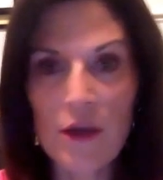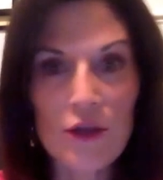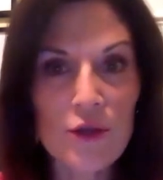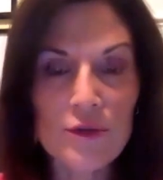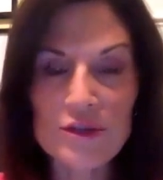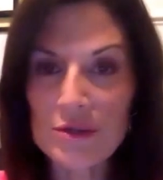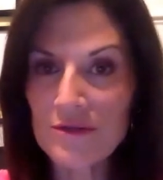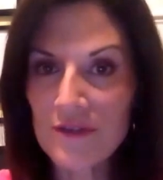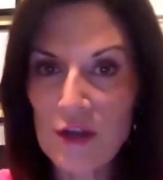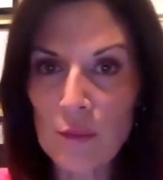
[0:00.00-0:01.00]
You could do a
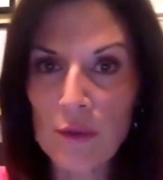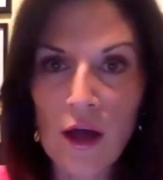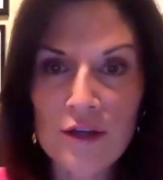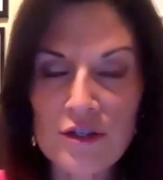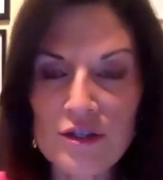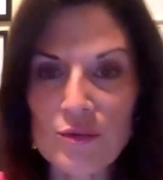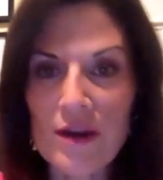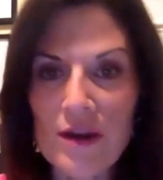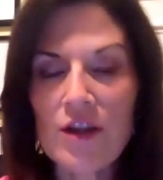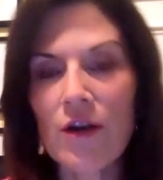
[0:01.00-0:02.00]
video blog just
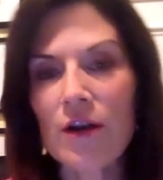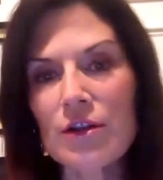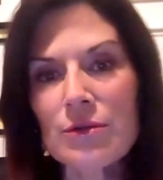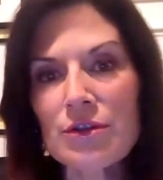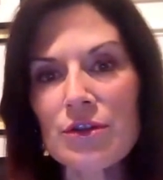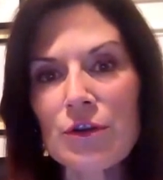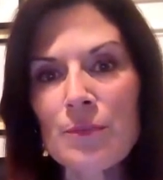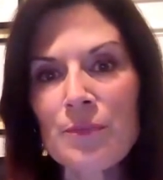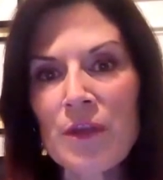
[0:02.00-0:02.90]
right here on YouTube.